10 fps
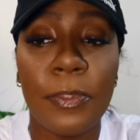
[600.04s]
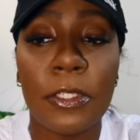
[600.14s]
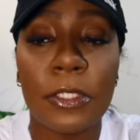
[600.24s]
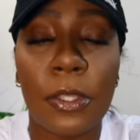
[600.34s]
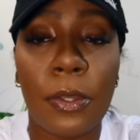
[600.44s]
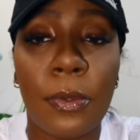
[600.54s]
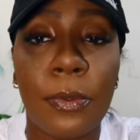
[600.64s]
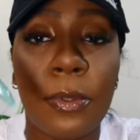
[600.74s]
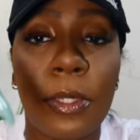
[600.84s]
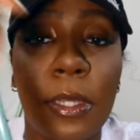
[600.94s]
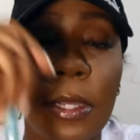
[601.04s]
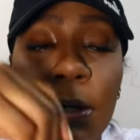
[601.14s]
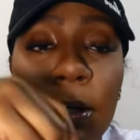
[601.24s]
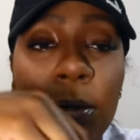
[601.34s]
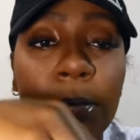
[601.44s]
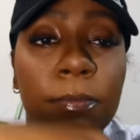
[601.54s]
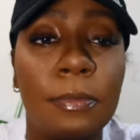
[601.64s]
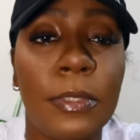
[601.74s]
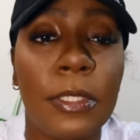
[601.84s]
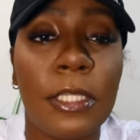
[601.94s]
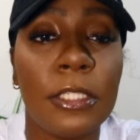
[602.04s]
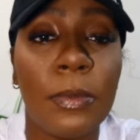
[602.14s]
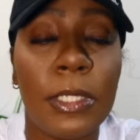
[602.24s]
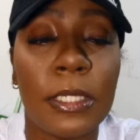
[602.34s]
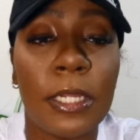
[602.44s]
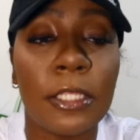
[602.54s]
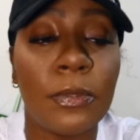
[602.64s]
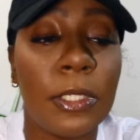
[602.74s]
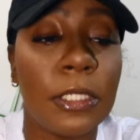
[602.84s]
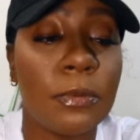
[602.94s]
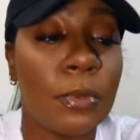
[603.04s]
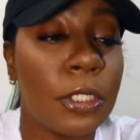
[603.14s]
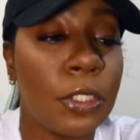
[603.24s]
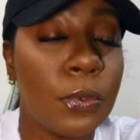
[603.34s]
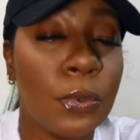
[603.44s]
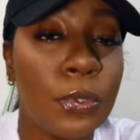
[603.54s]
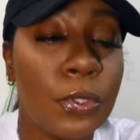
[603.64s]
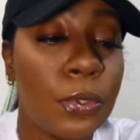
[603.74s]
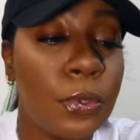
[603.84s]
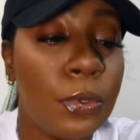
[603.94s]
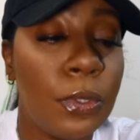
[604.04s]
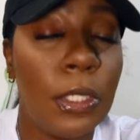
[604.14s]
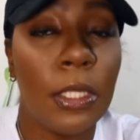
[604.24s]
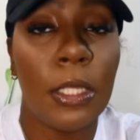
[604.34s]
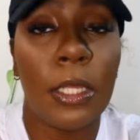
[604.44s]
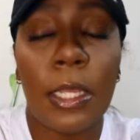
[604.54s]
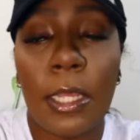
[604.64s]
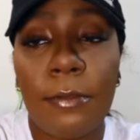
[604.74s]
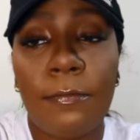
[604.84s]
so um, this week and next week is pretty crucial uh,